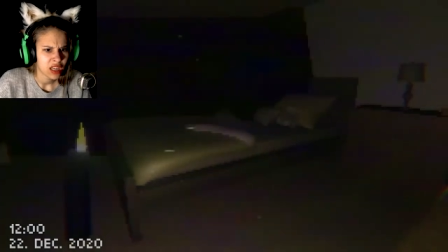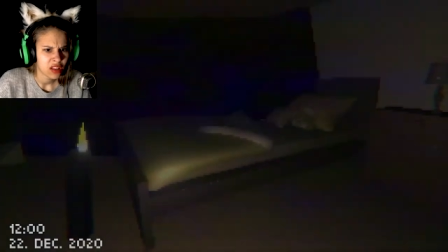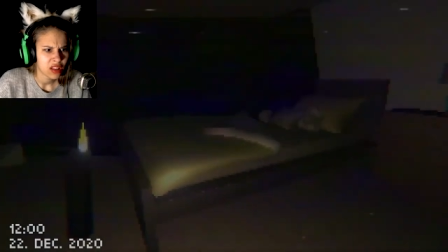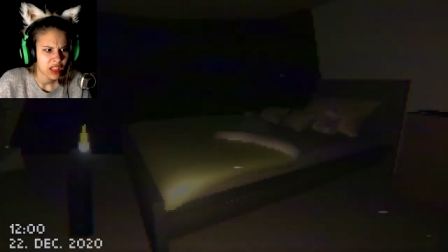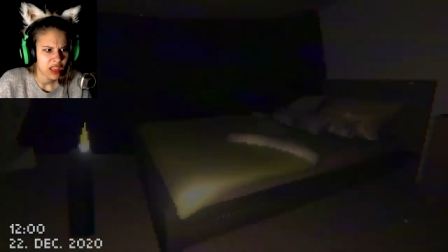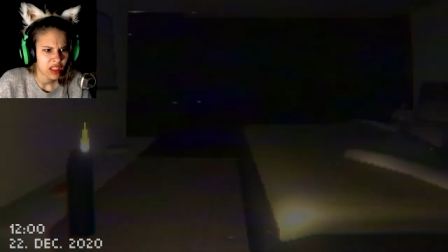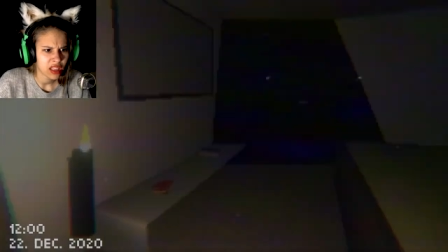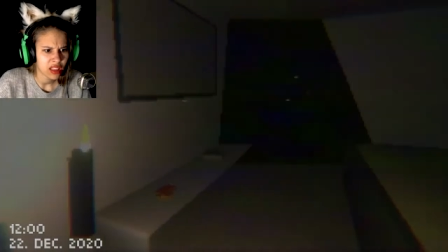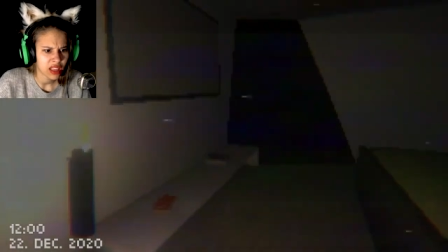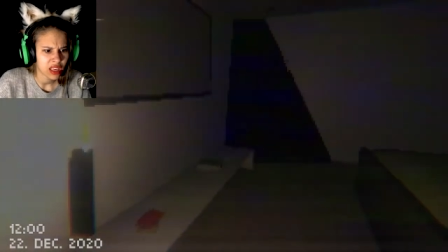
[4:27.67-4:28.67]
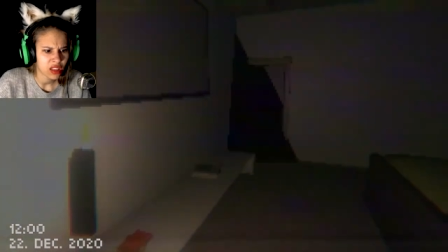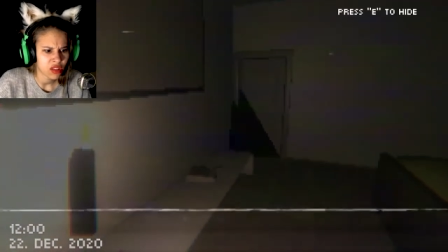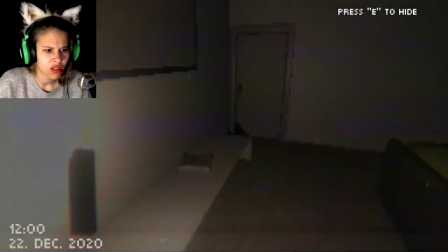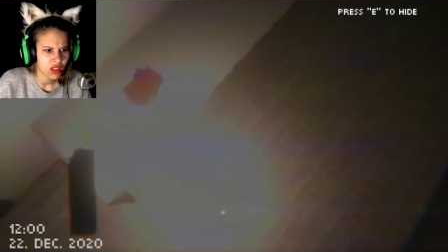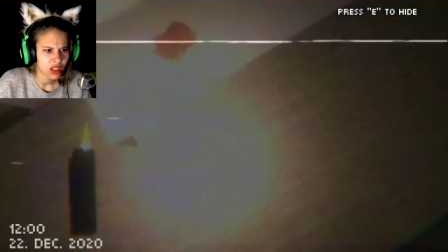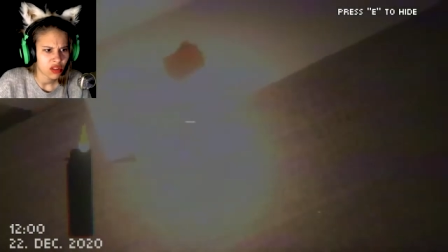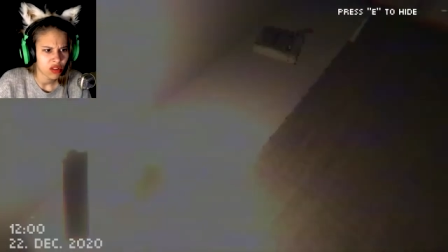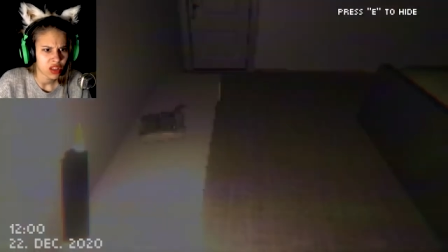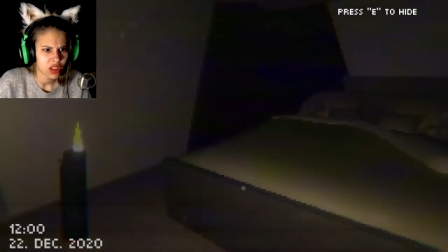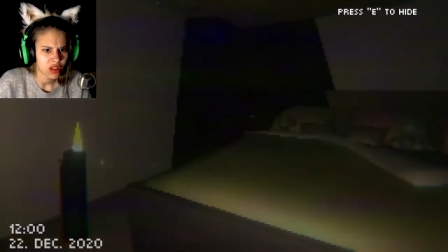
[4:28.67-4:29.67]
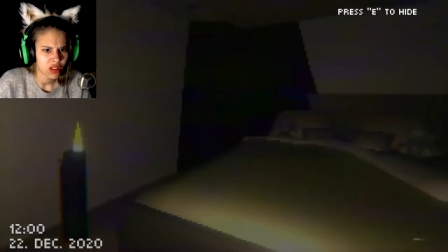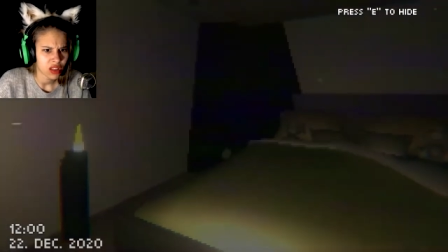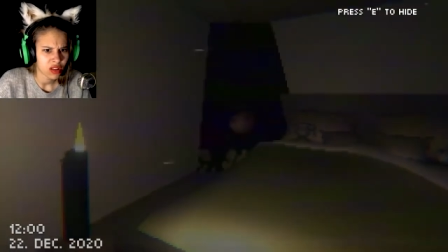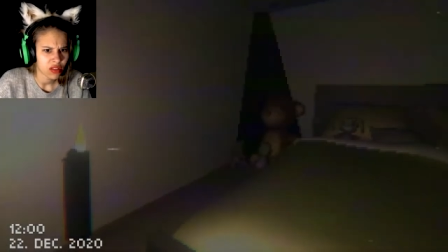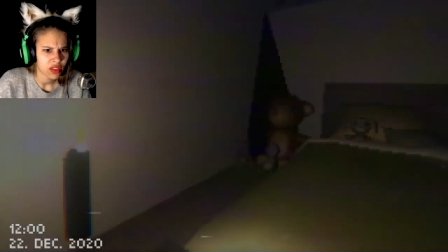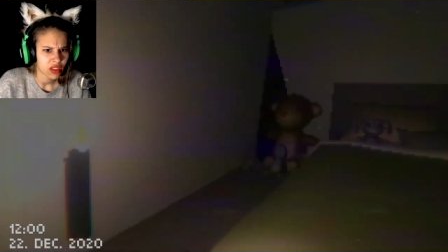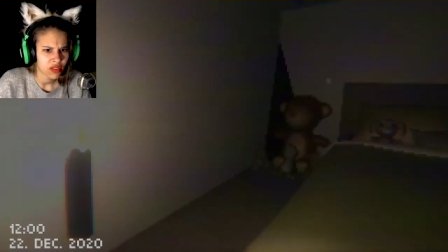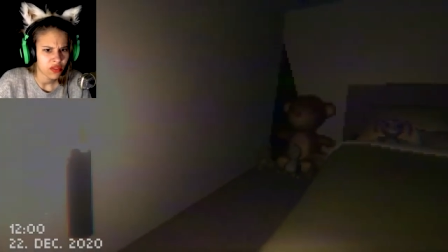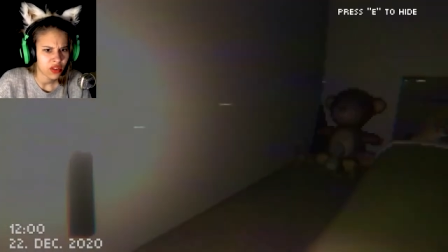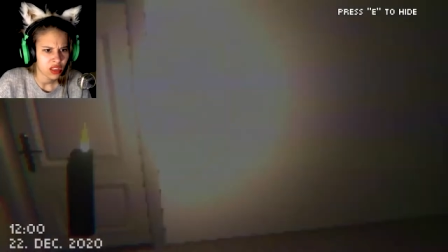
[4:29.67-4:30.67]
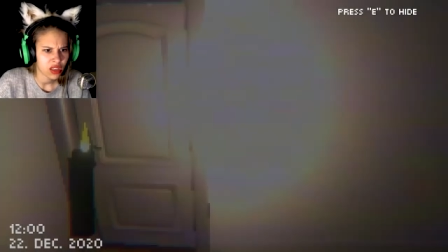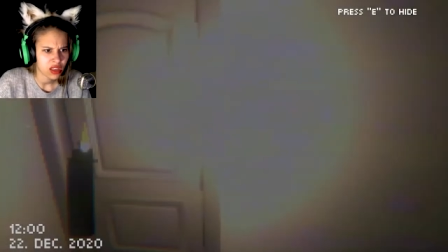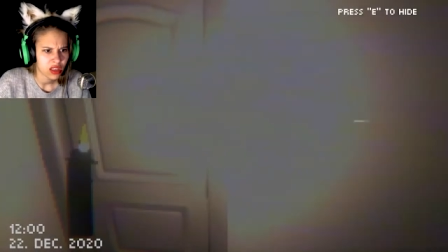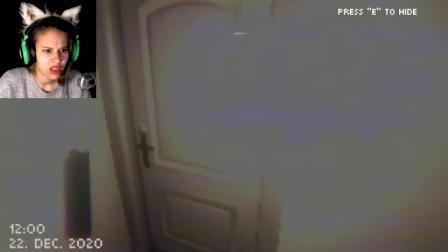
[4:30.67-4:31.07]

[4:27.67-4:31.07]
I don't like that like at all. What the frick?